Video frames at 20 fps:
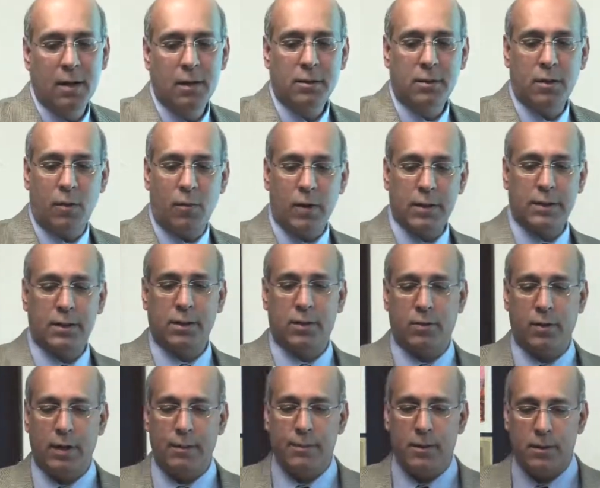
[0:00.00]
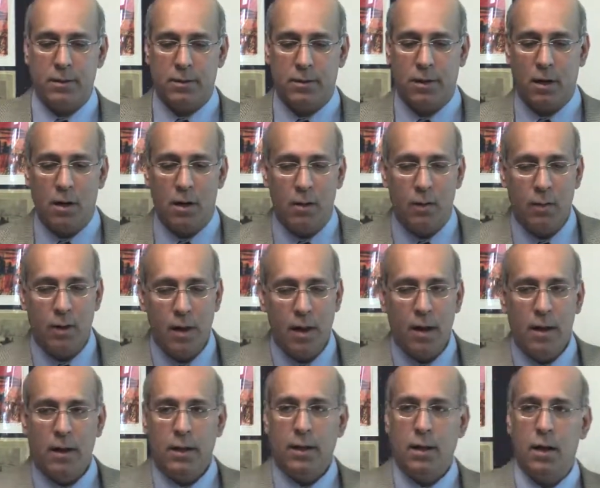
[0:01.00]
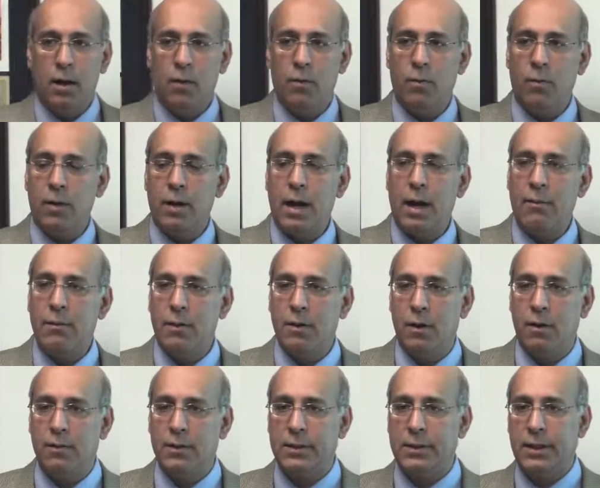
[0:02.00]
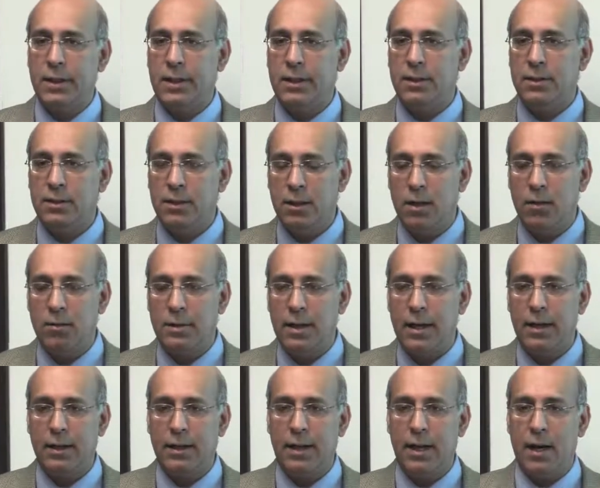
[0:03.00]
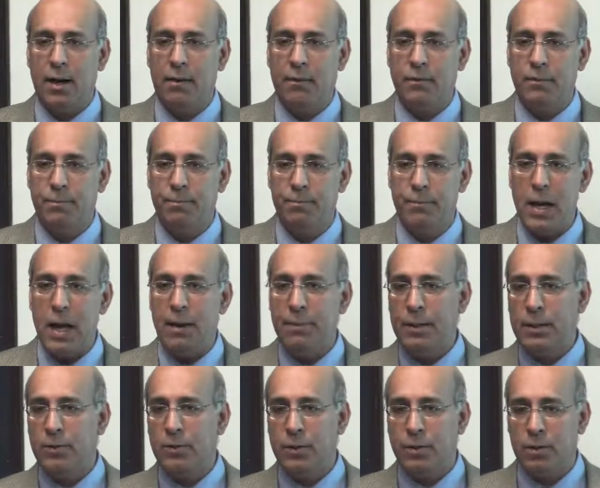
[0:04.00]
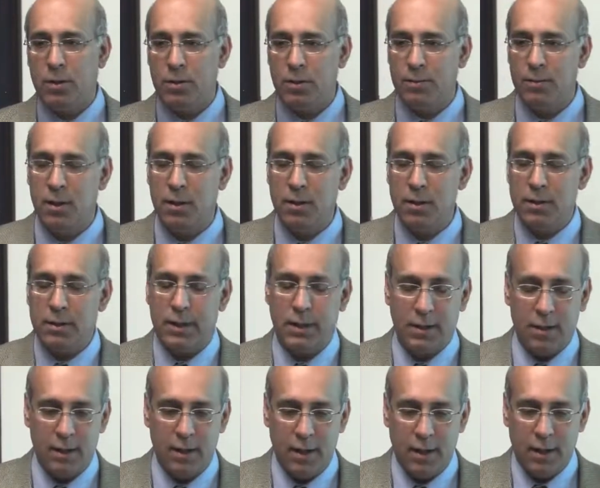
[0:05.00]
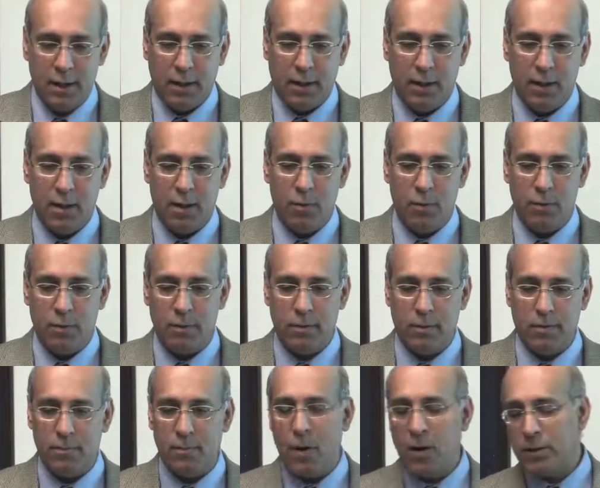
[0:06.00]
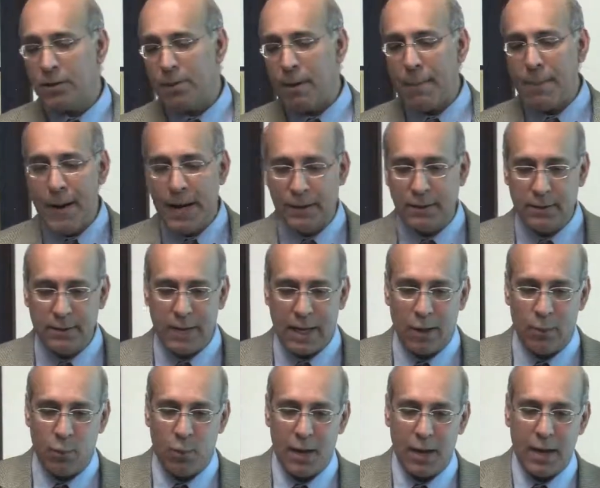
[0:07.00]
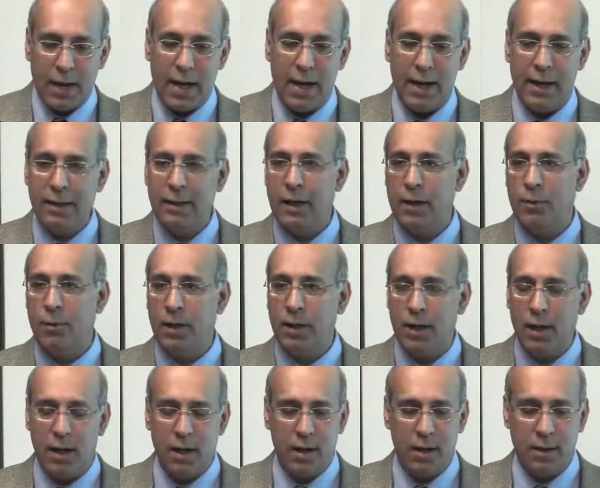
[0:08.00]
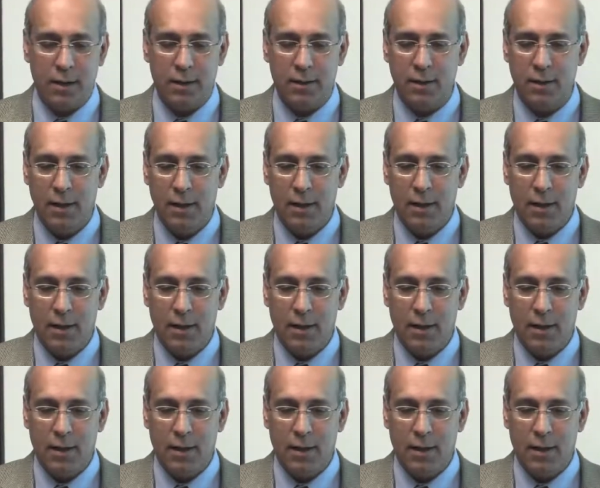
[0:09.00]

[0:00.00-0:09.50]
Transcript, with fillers: So what's the treatment? So you know when I was overseas, you know taking care of babies with tumors, and you know most of my patients had one eye and they were young, and